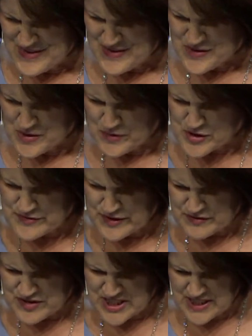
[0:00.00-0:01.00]
So, verse
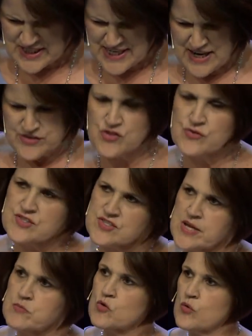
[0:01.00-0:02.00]
15, he asks her the
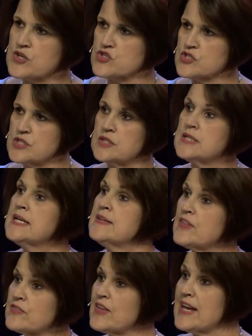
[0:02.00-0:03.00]
same question
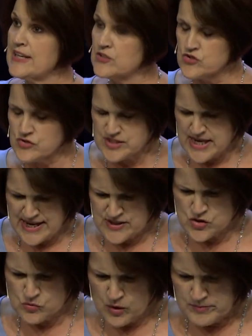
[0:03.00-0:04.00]
that the angels
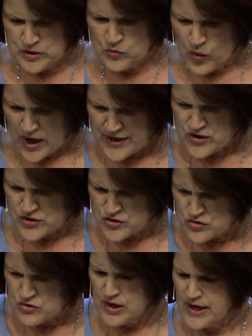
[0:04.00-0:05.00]
ask Woman, why are
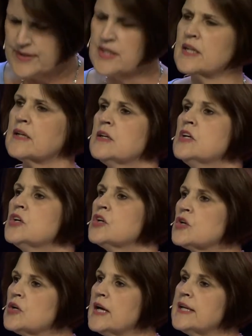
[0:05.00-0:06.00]
you crying?
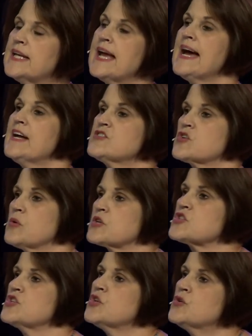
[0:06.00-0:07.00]
And he adds a
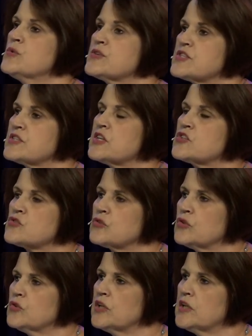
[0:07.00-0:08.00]
question Who is it that you're
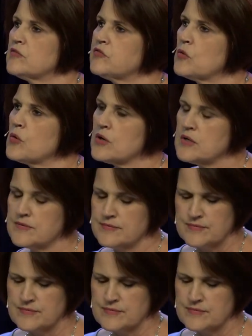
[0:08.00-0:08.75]
looking for?